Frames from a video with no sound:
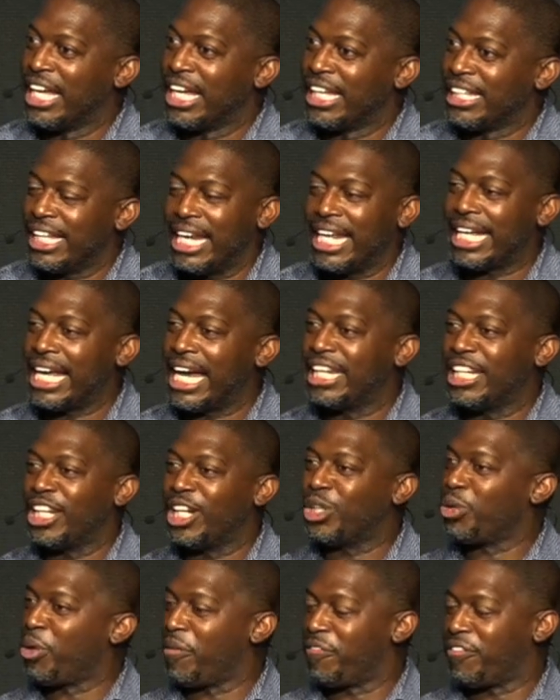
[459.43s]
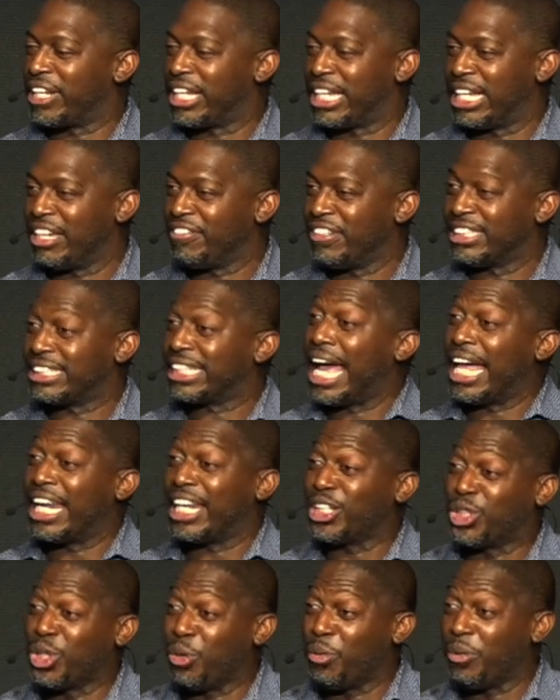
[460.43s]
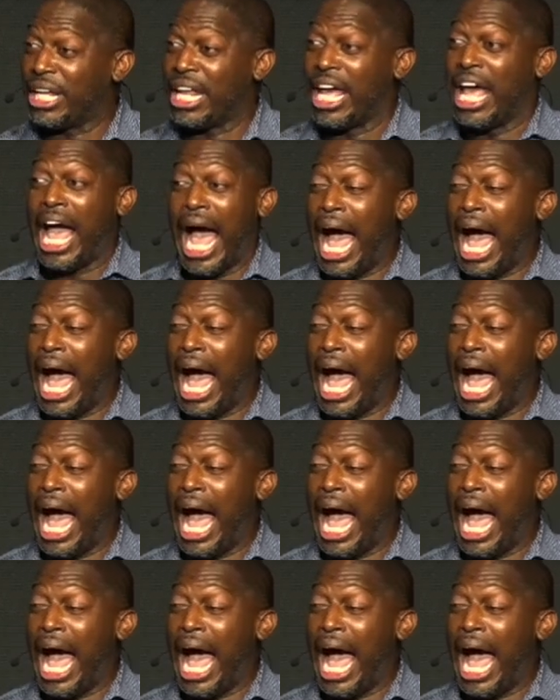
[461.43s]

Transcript: That ain't got nothing to do with forgiveness. got to do with